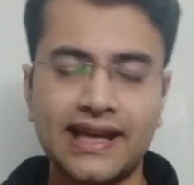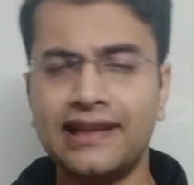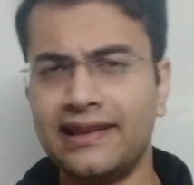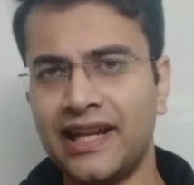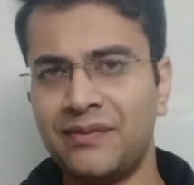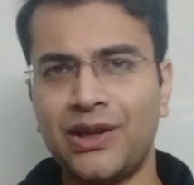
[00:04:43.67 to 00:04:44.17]

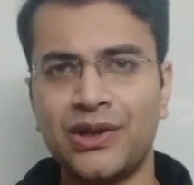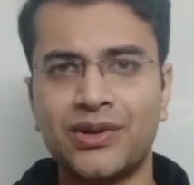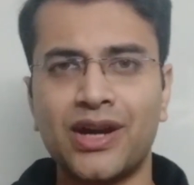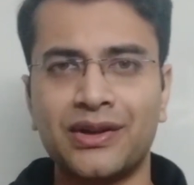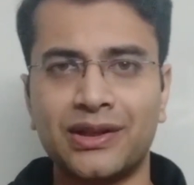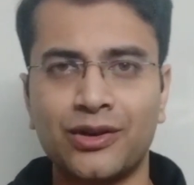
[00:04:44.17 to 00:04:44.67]
And let me know
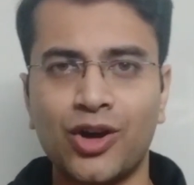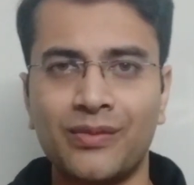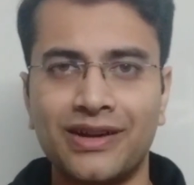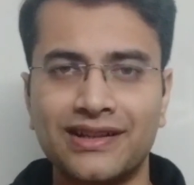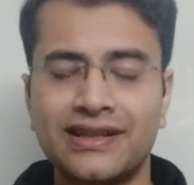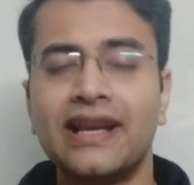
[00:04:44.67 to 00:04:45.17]
down in the
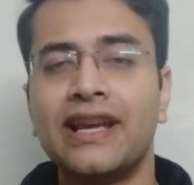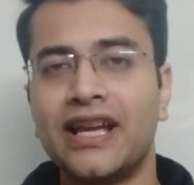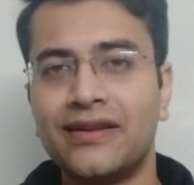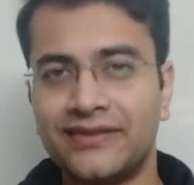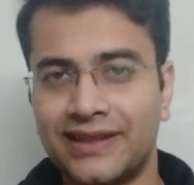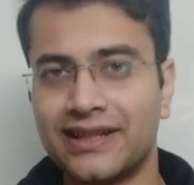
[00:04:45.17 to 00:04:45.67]
comments
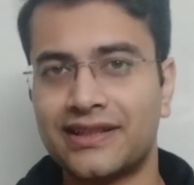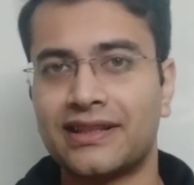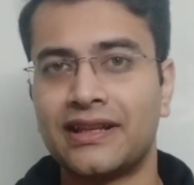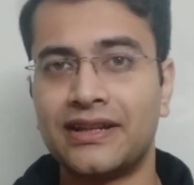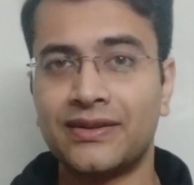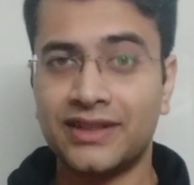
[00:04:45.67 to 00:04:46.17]
if
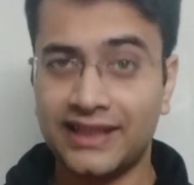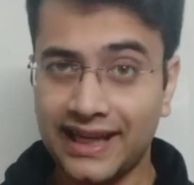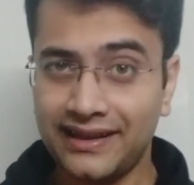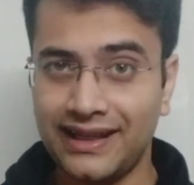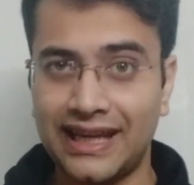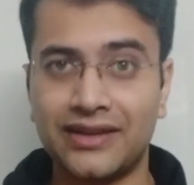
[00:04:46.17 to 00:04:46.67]
this
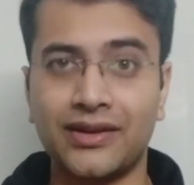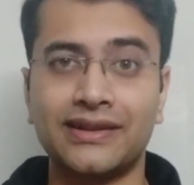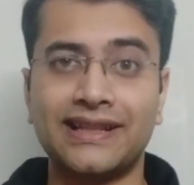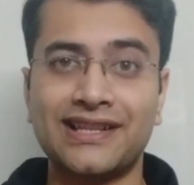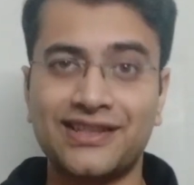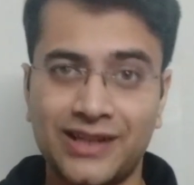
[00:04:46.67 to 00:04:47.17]
technique or
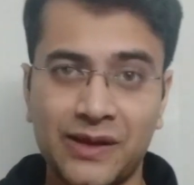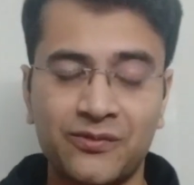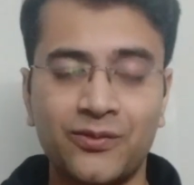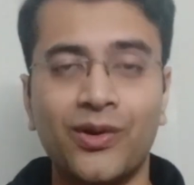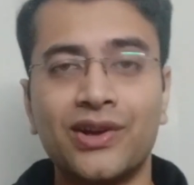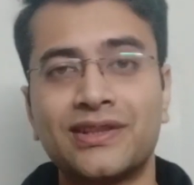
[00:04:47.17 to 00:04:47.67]
this
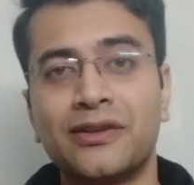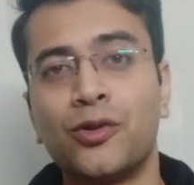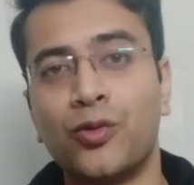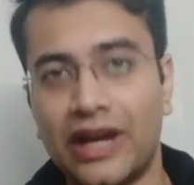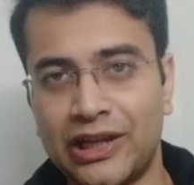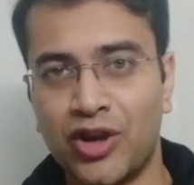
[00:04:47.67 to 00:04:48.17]
tip was
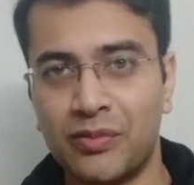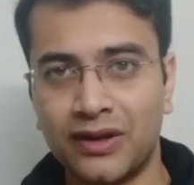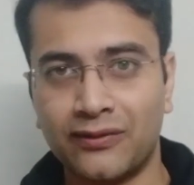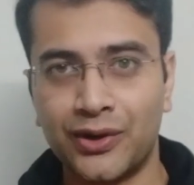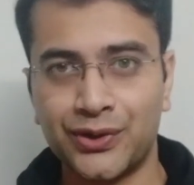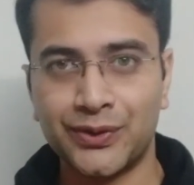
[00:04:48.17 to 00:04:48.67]
valuable
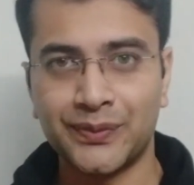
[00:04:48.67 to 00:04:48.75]
for you.